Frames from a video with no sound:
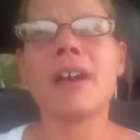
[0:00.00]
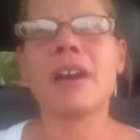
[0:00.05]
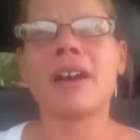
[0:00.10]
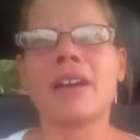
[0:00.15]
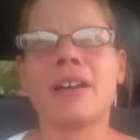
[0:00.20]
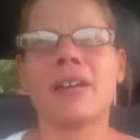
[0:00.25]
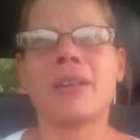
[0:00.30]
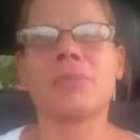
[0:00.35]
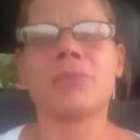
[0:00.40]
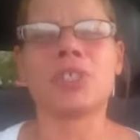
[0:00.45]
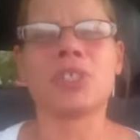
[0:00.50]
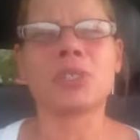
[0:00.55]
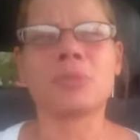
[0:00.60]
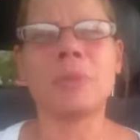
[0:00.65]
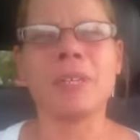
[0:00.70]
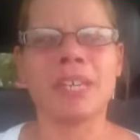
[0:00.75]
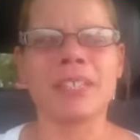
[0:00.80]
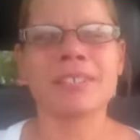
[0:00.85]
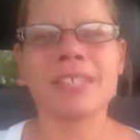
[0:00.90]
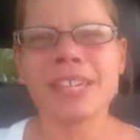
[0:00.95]
Um, just
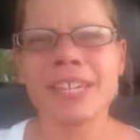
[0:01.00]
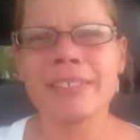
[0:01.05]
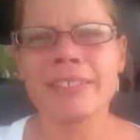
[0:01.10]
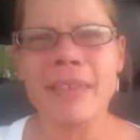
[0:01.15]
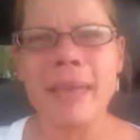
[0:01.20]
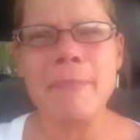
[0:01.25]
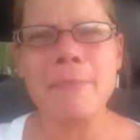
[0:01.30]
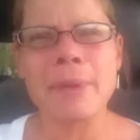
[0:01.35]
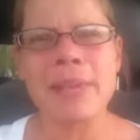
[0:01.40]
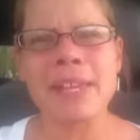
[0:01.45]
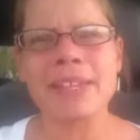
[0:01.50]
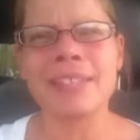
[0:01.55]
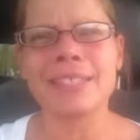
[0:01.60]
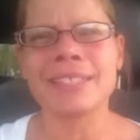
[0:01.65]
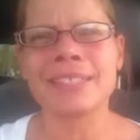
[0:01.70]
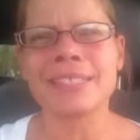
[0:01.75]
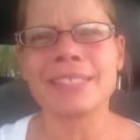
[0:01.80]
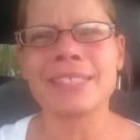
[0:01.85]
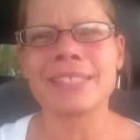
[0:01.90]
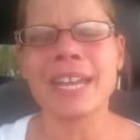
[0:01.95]
because I had Lapband, it
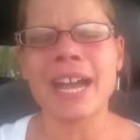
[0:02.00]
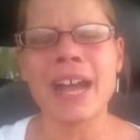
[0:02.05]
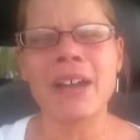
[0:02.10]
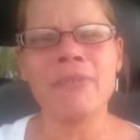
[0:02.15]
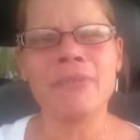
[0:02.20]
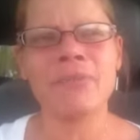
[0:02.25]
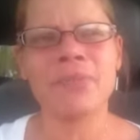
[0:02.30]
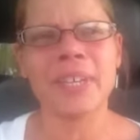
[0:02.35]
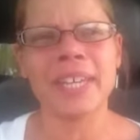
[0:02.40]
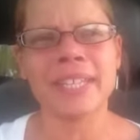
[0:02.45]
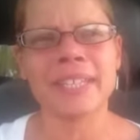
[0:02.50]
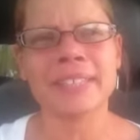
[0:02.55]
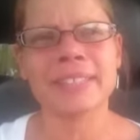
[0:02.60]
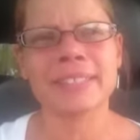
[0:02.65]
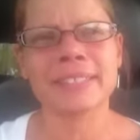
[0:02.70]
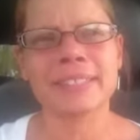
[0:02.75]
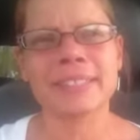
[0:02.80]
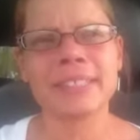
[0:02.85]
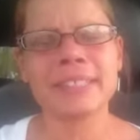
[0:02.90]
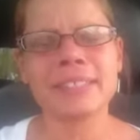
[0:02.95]
did not
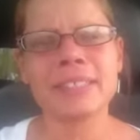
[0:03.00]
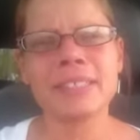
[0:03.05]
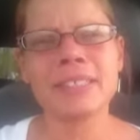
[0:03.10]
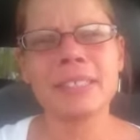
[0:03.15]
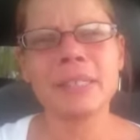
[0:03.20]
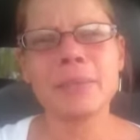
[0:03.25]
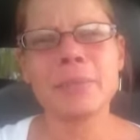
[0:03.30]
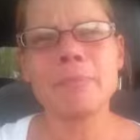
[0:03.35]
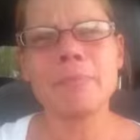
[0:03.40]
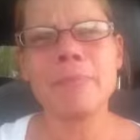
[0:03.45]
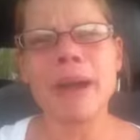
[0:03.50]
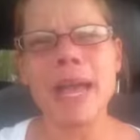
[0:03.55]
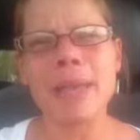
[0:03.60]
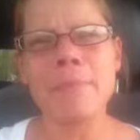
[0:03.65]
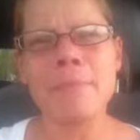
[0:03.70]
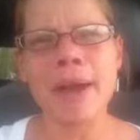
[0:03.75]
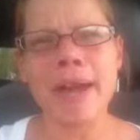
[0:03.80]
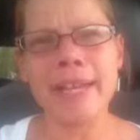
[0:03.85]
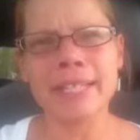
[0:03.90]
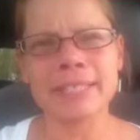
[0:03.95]
fix my
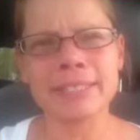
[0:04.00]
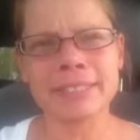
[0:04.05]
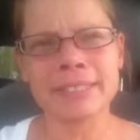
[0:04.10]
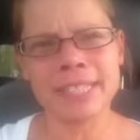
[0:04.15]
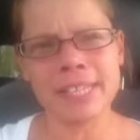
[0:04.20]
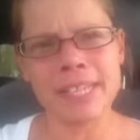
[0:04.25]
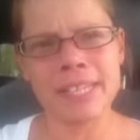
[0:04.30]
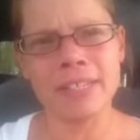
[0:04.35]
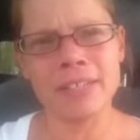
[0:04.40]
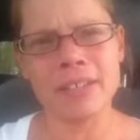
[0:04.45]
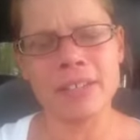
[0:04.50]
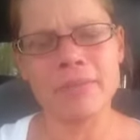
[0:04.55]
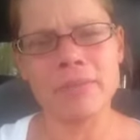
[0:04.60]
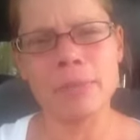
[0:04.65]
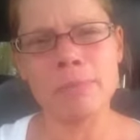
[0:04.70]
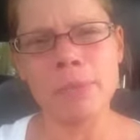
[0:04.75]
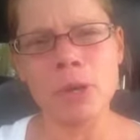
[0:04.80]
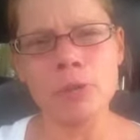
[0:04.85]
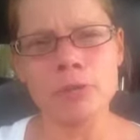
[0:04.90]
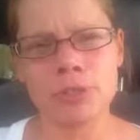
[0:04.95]
mindset of
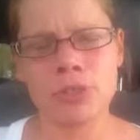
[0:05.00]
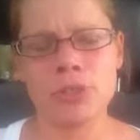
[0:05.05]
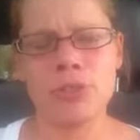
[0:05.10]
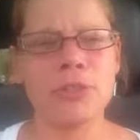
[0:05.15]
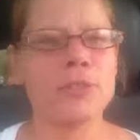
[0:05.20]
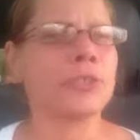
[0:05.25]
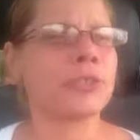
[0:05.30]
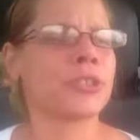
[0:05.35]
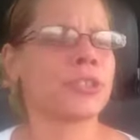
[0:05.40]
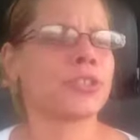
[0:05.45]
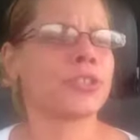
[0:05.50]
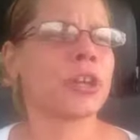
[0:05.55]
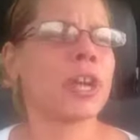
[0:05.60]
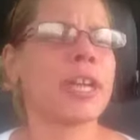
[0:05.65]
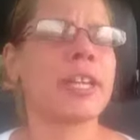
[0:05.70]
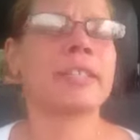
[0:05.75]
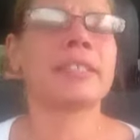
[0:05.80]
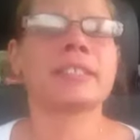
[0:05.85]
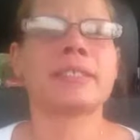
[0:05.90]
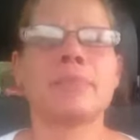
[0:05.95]
emotional
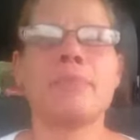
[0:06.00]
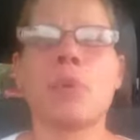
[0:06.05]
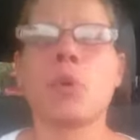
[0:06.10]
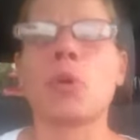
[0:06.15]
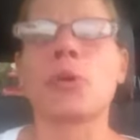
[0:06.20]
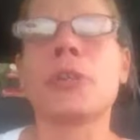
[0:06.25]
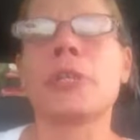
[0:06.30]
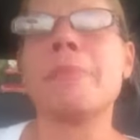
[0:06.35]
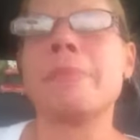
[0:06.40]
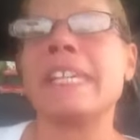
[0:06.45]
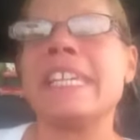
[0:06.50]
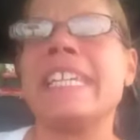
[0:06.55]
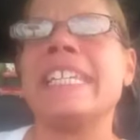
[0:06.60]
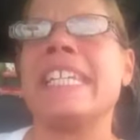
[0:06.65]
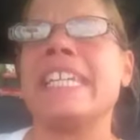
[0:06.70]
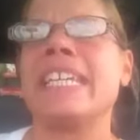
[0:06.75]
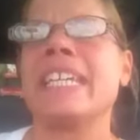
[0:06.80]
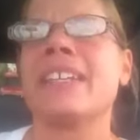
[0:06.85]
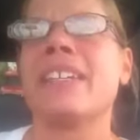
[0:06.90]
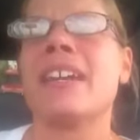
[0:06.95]
stress, boredom
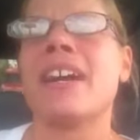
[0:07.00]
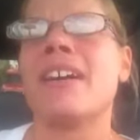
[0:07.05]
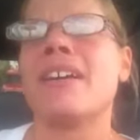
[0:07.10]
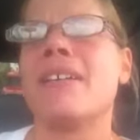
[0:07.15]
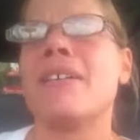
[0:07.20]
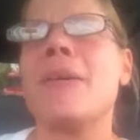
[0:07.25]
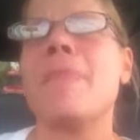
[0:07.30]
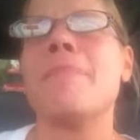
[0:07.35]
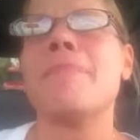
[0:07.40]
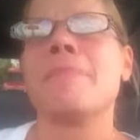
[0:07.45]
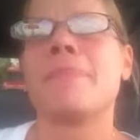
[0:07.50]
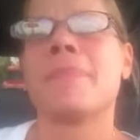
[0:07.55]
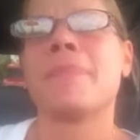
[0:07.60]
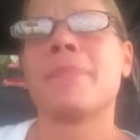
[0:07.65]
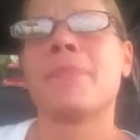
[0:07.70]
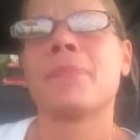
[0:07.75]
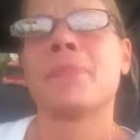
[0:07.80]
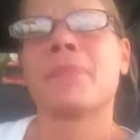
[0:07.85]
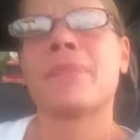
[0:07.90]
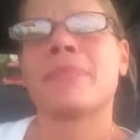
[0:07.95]
eating. Um,
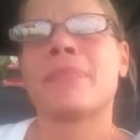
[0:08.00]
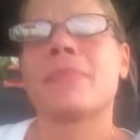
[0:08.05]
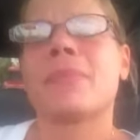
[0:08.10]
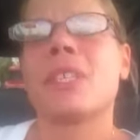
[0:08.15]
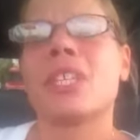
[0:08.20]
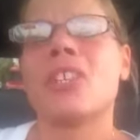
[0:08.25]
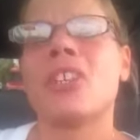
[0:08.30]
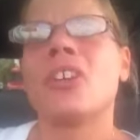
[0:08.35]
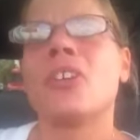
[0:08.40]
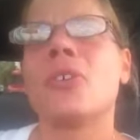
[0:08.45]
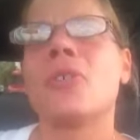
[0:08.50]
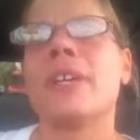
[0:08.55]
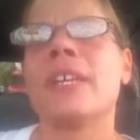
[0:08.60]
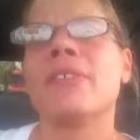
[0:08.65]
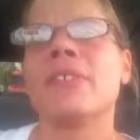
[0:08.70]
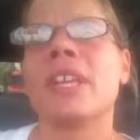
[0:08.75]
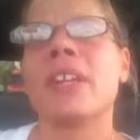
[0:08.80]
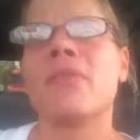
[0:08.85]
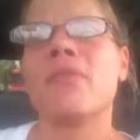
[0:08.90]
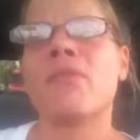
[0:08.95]
you know, it,
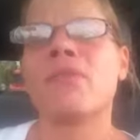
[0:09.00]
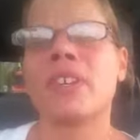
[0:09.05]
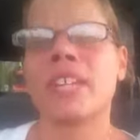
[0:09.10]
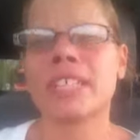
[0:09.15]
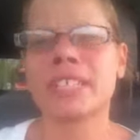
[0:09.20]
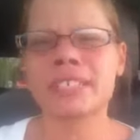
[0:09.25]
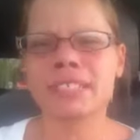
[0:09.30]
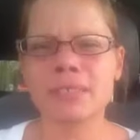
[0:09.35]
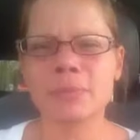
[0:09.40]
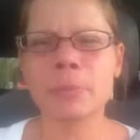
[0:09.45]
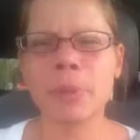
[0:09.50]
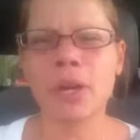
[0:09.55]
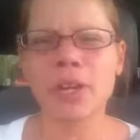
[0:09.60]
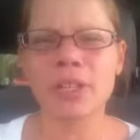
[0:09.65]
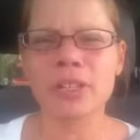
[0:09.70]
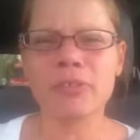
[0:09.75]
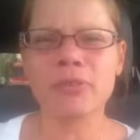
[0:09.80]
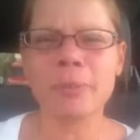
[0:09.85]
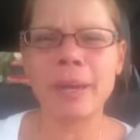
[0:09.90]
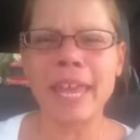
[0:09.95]
it, fixed
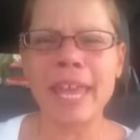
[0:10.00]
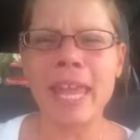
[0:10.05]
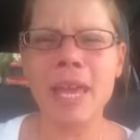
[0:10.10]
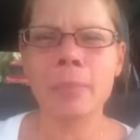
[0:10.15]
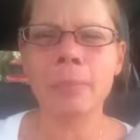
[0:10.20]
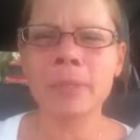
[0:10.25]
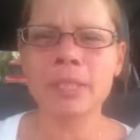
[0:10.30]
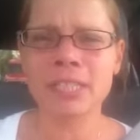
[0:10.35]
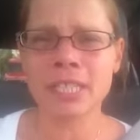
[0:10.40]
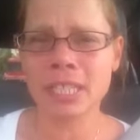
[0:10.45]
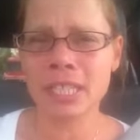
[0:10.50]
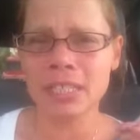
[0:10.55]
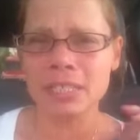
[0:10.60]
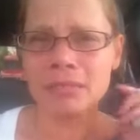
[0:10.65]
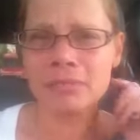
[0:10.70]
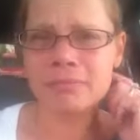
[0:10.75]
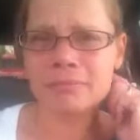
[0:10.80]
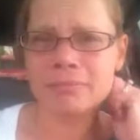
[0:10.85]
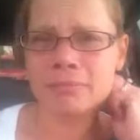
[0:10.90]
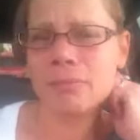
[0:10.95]
part of my appetite
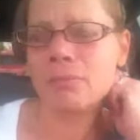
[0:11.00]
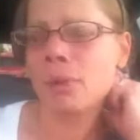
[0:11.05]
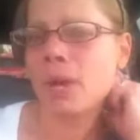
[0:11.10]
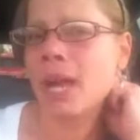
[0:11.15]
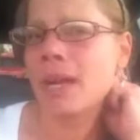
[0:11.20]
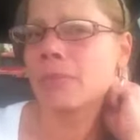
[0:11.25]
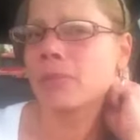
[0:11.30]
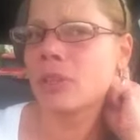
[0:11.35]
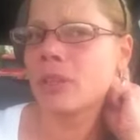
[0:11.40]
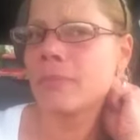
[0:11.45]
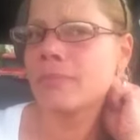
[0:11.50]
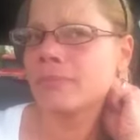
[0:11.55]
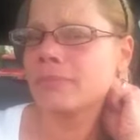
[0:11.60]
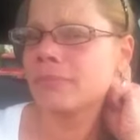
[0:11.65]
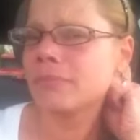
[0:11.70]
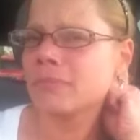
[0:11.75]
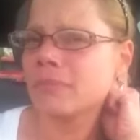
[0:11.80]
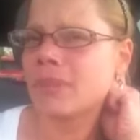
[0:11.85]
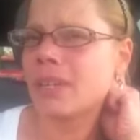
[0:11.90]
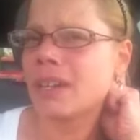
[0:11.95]
problem.
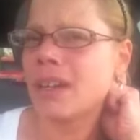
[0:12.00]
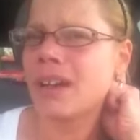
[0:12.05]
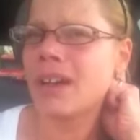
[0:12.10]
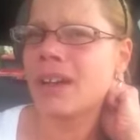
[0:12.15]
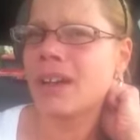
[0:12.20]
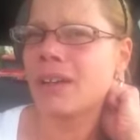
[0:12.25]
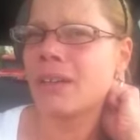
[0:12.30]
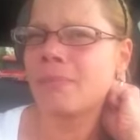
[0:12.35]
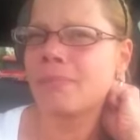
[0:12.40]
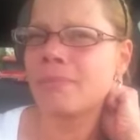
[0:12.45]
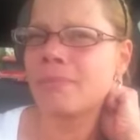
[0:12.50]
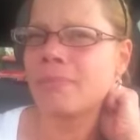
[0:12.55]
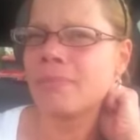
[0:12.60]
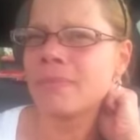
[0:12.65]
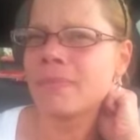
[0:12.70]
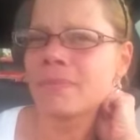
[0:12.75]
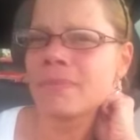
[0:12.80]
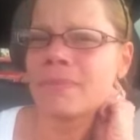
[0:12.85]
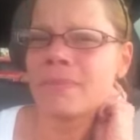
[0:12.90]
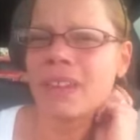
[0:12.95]
Um,
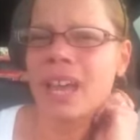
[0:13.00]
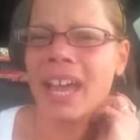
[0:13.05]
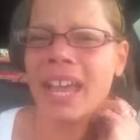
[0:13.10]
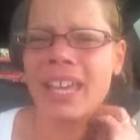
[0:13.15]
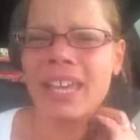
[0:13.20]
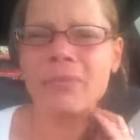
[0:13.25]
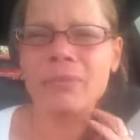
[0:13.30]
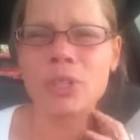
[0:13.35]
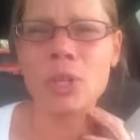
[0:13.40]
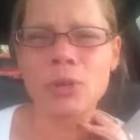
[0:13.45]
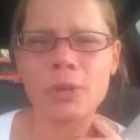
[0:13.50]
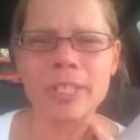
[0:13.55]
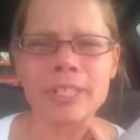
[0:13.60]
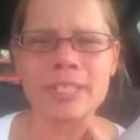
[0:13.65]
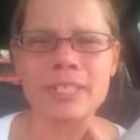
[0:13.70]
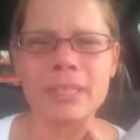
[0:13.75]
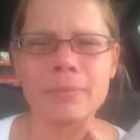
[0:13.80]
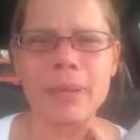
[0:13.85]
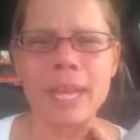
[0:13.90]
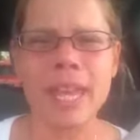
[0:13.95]
I have
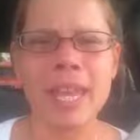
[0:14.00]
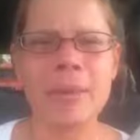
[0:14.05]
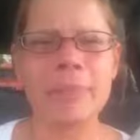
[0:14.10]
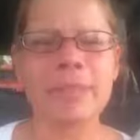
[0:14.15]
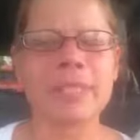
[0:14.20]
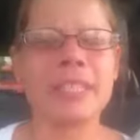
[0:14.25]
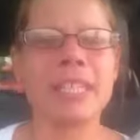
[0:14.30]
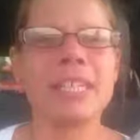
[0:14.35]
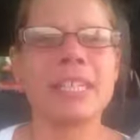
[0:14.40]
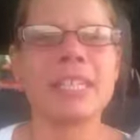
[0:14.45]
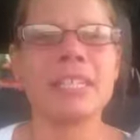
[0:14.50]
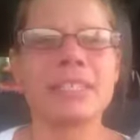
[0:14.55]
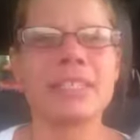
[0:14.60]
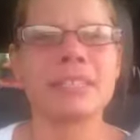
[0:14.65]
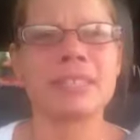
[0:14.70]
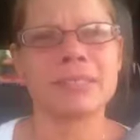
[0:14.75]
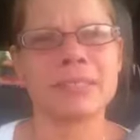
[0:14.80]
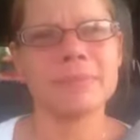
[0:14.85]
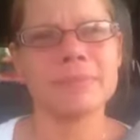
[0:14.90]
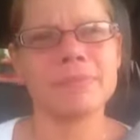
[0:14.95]
noticed that my appetite
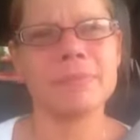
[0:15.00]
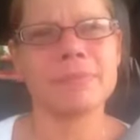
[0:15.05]
is